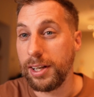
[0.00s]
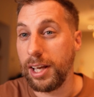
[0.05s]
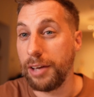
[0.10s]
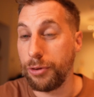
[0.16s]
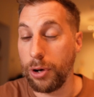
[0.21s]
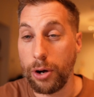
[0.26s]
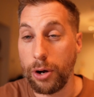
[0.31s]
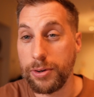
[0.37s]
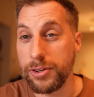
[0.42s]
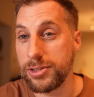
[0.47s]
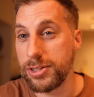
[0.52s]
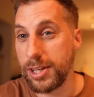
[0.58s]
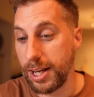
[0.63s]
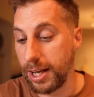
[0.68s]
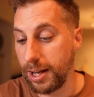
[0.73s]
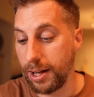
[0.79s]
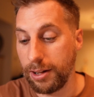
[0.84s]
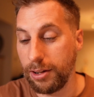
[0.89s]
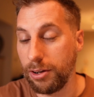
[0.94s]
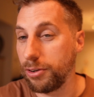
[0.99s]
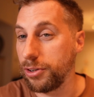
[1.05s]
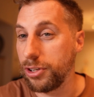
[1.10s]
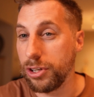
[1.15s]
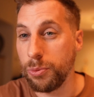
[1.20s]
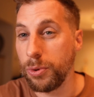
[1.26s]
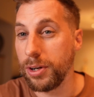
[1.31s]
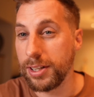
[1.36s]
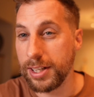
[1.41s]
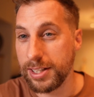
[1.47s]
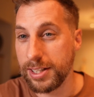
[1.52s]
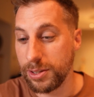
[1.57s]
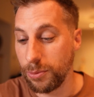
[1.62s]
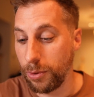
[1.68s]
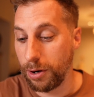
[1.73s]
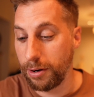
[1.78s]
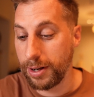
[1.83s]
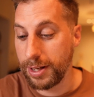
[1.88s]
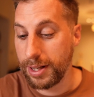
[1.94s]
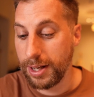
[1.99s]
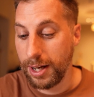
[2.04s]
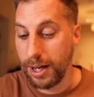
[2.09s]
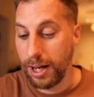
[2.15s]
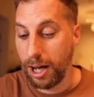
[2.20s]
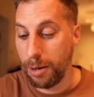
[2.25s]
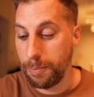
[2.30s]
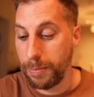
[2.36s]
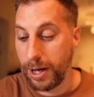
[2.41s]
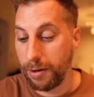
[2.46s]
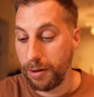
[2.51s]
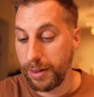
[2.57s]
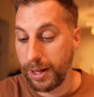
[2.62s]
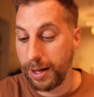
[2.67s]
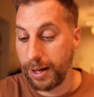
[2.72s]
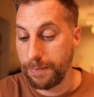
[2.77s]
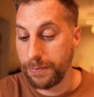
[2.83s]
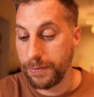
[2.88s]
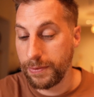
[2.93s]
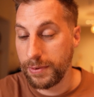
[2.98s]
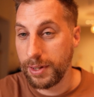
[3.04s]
If you're only singing along, you wouldn't need to worry about that.